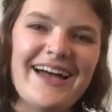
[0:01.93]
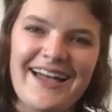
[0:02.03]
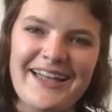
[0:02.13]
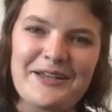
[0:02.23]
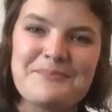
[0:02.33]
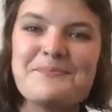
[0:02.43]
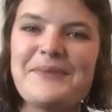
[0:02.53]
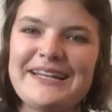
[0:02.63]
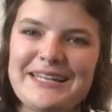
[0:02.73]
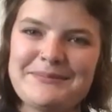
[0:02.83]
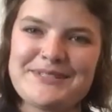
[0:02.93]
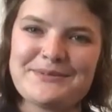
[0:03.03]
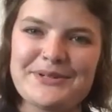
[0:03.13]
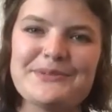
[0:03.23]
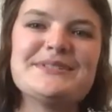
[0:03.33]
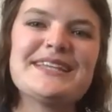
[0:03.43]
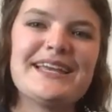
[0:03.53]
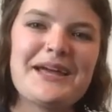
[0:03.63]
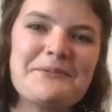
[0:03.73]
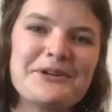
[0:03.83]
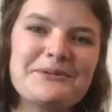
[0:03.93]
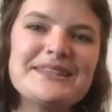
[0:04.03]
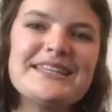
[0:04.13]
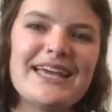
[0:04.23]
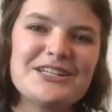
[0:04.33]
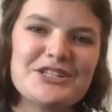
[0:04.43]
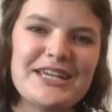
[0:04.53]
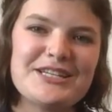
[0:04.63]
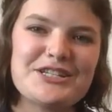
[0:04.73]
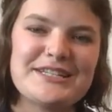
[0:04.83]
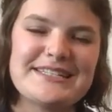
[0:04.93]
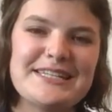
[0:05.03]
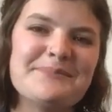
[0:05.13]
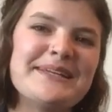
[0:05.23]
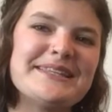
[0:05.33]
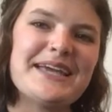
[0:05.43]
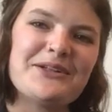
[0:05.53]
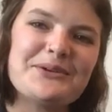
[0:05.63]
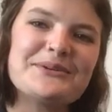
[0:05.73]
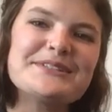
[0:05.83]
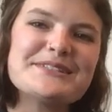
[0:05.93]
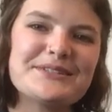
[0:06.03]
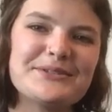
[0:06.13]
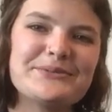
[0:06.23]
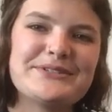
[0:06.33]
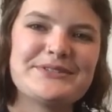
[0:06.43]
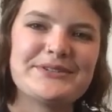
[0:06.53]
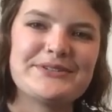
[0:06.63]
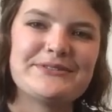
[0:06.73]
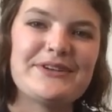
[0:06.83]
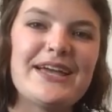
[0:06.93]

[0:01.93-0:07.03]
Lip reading: Hi, my name is Rose, and I work with the education team at the Elkhorn Slough Reserve.